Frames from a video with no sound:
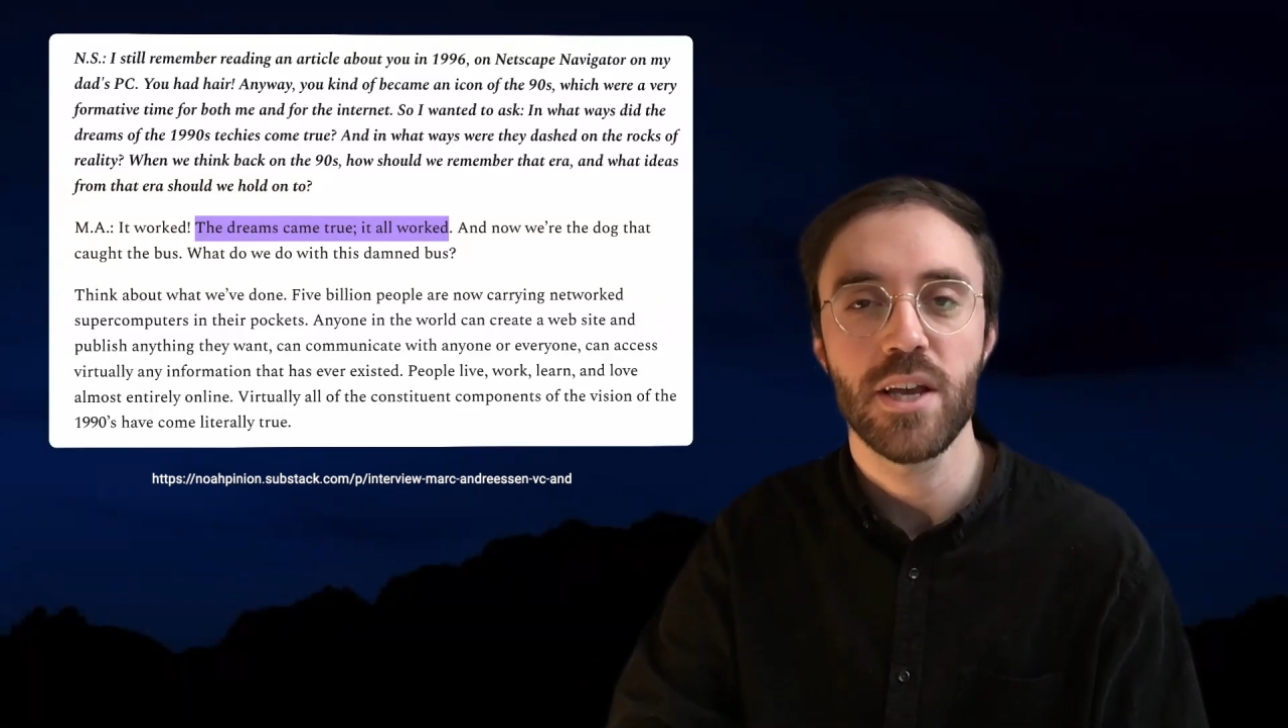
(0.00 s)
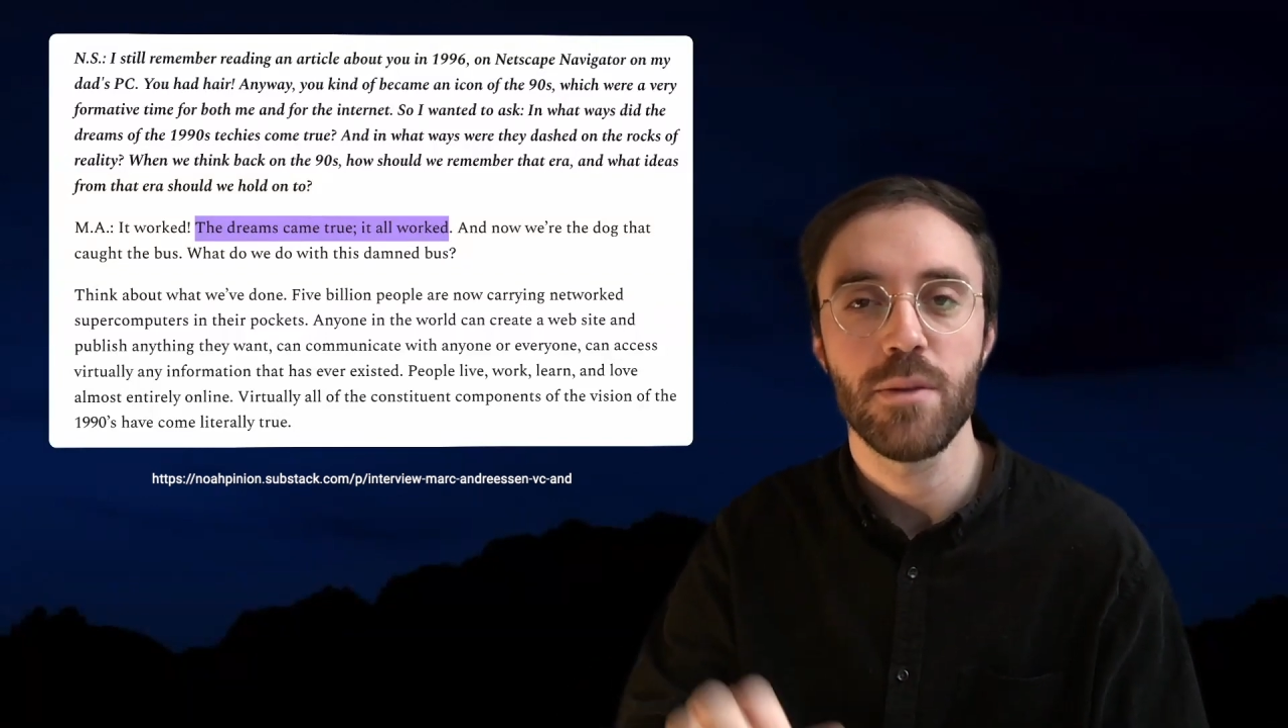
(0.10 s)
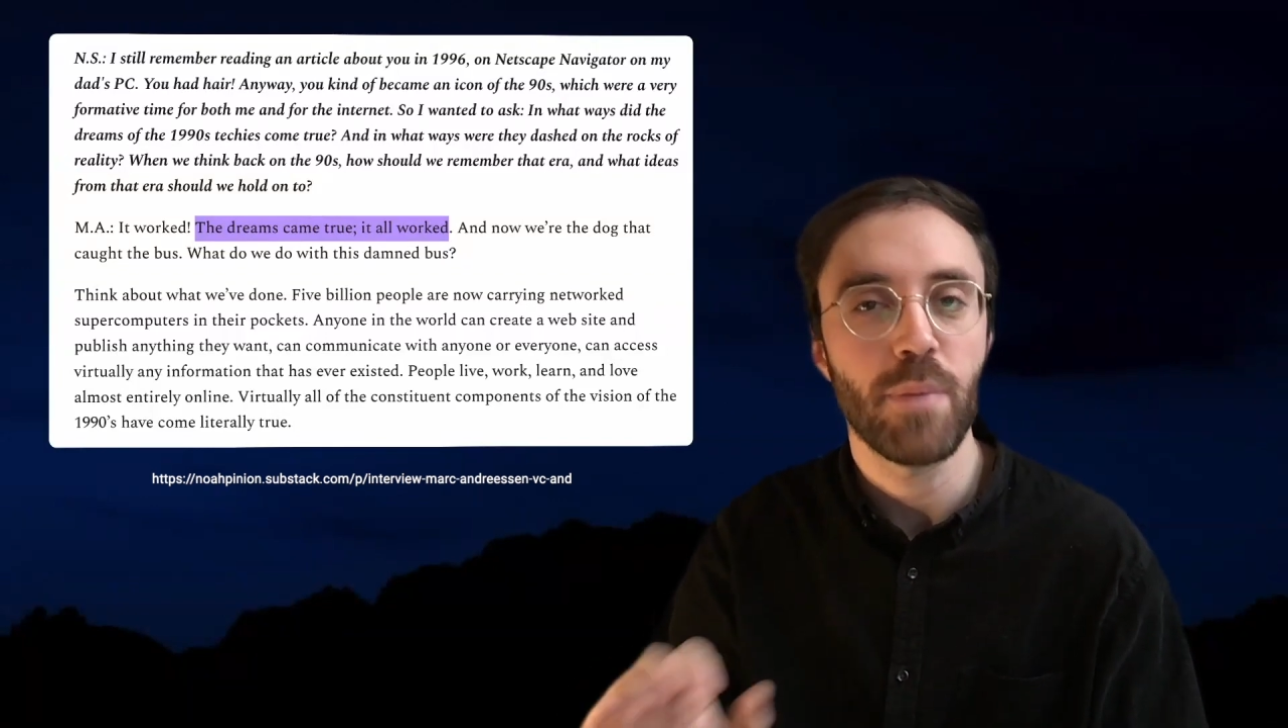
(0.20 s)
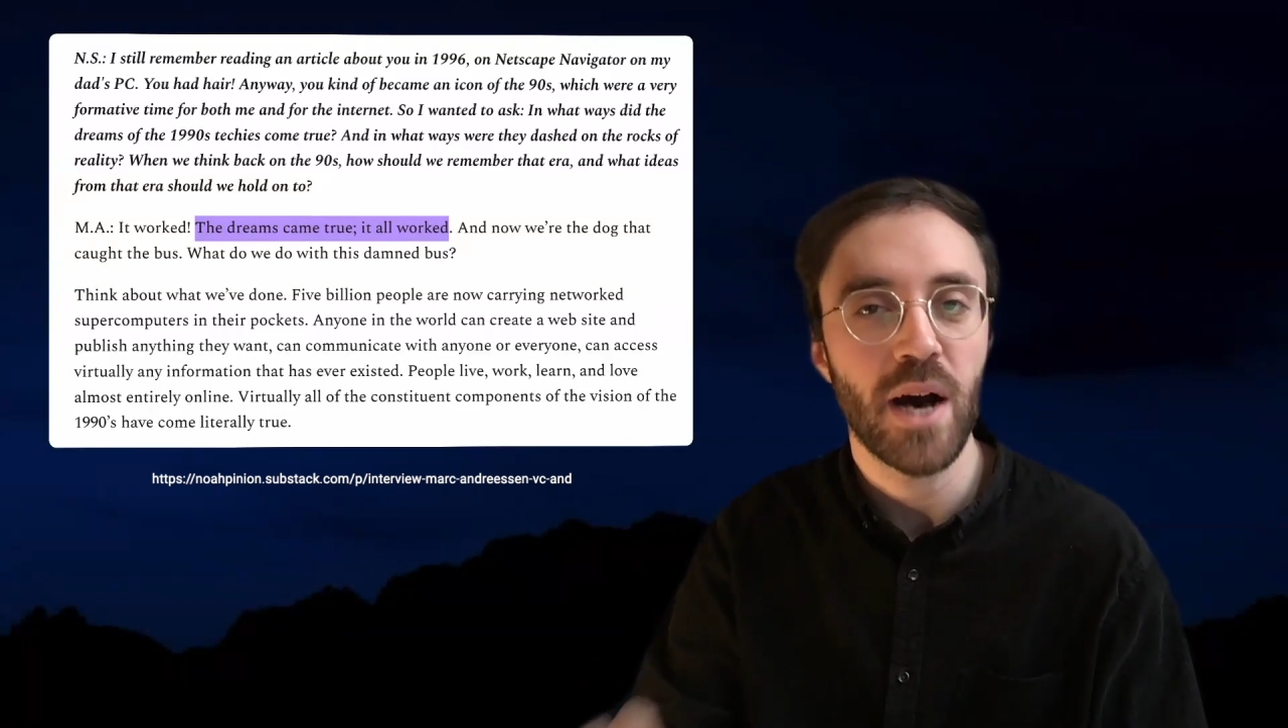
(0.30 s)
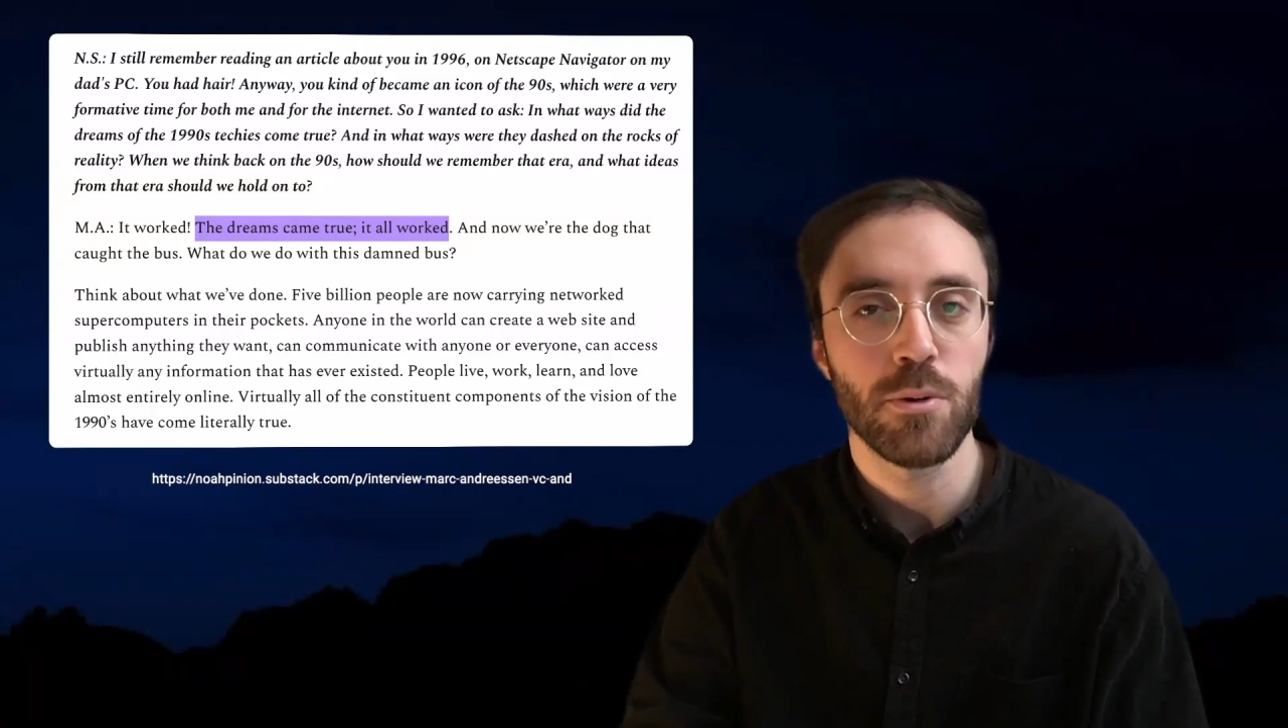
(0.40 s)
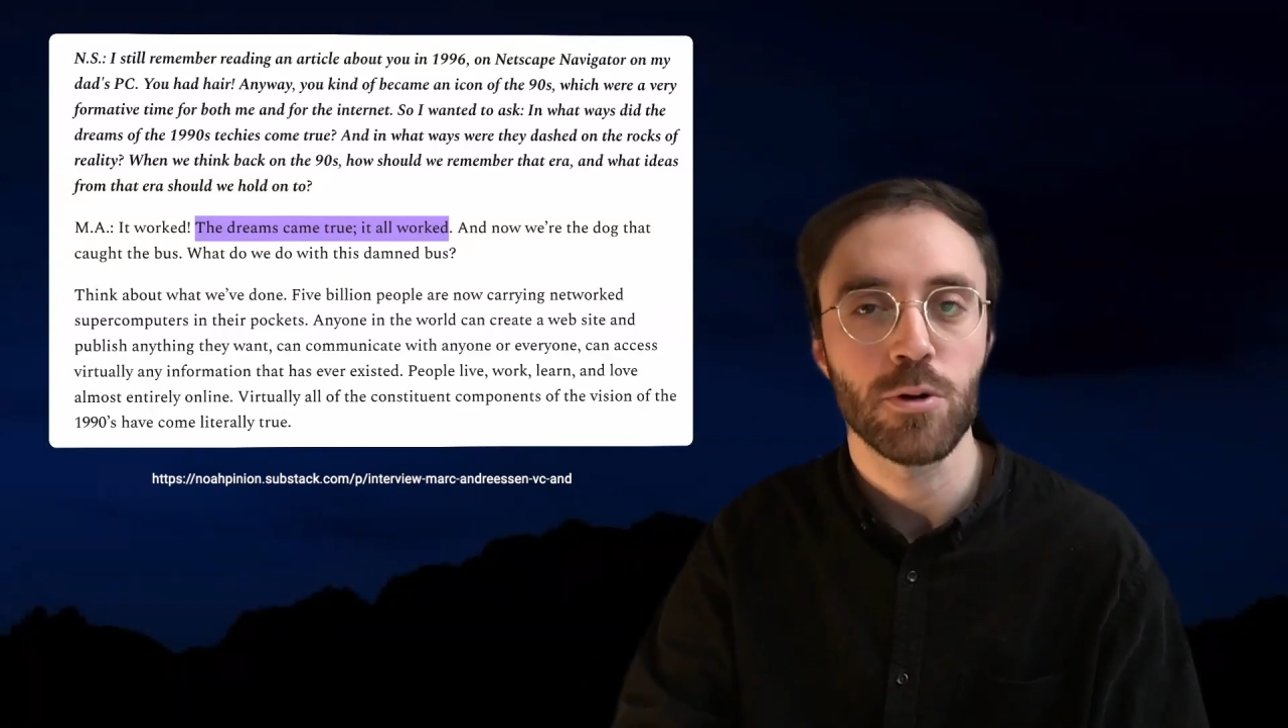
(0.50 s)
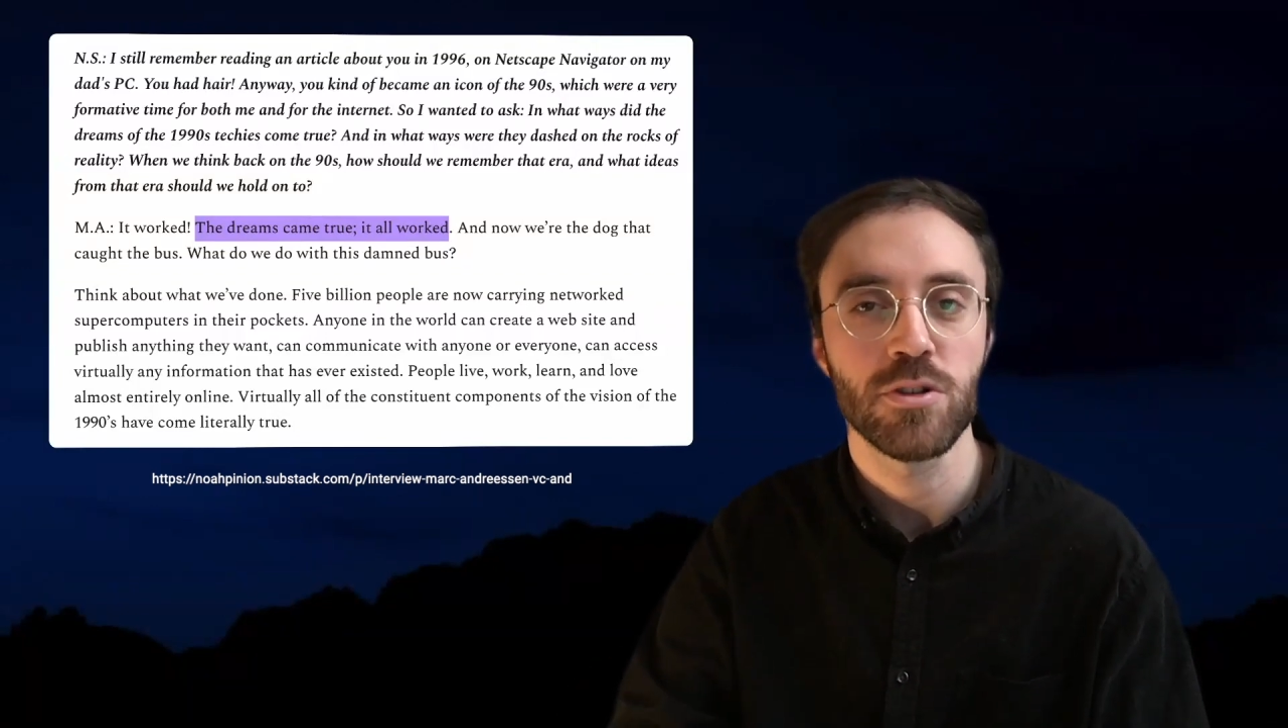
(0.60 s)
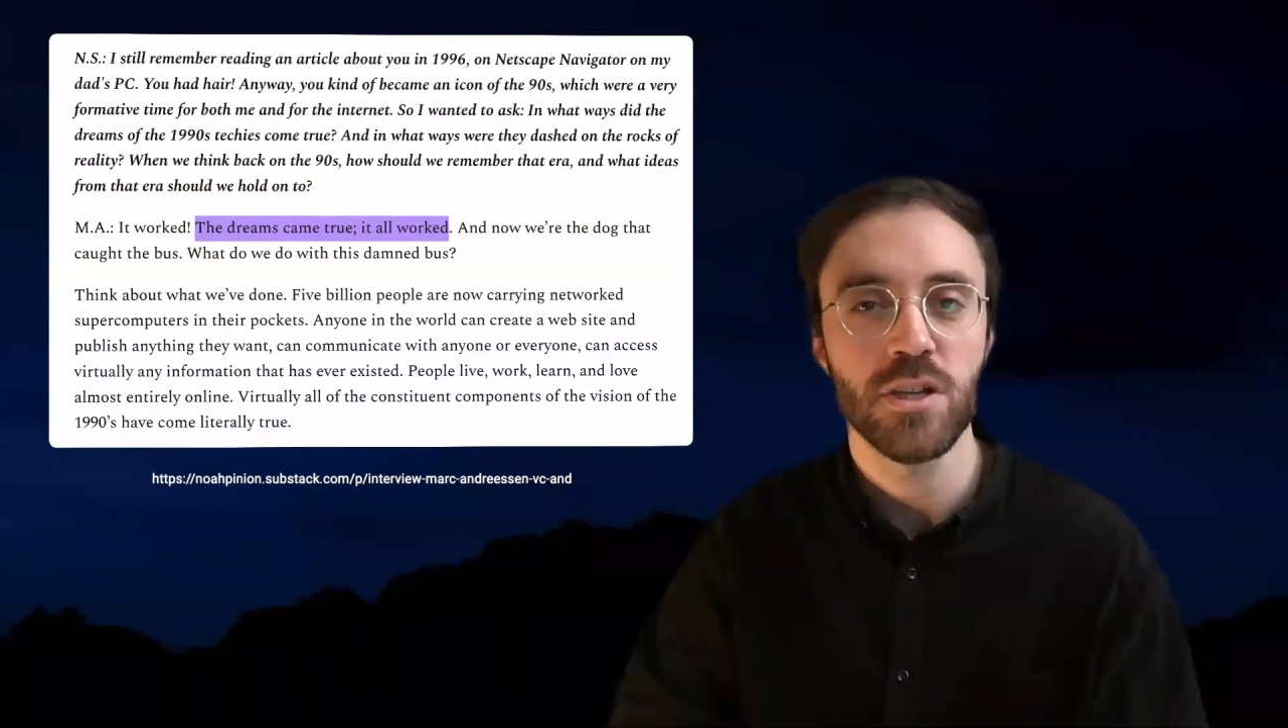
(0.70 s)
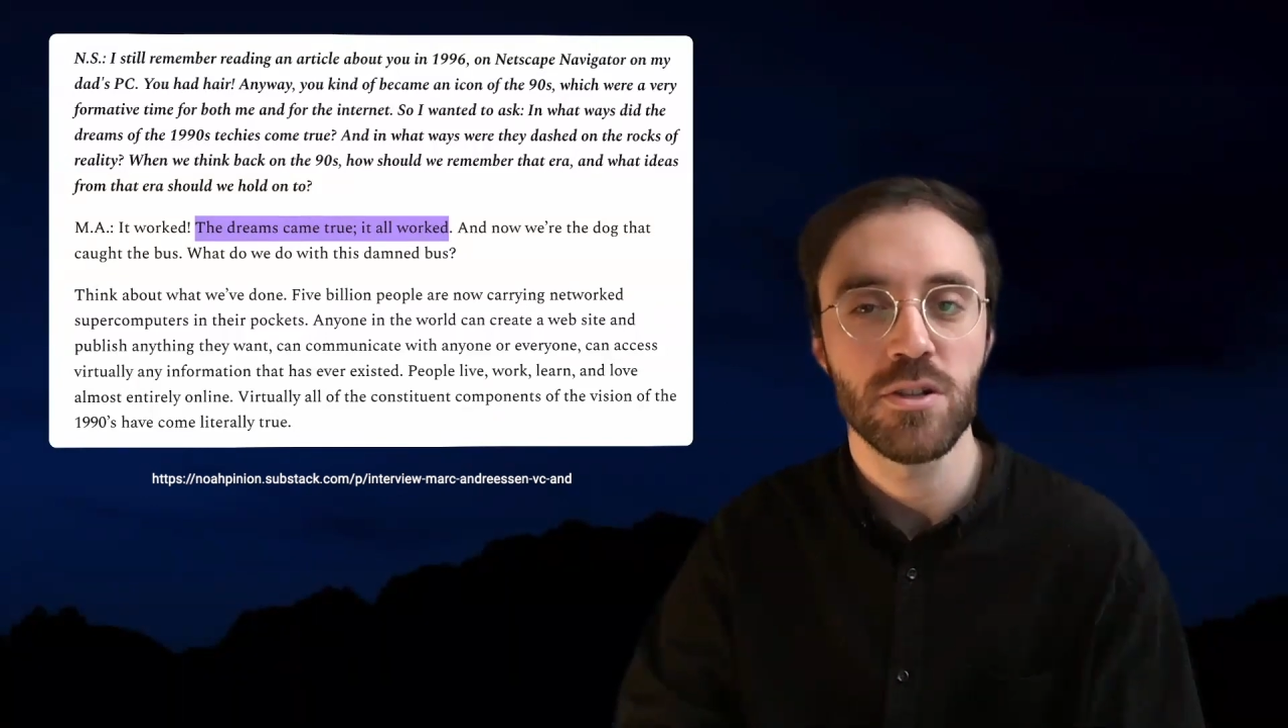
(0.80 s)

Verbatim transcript: and empowered in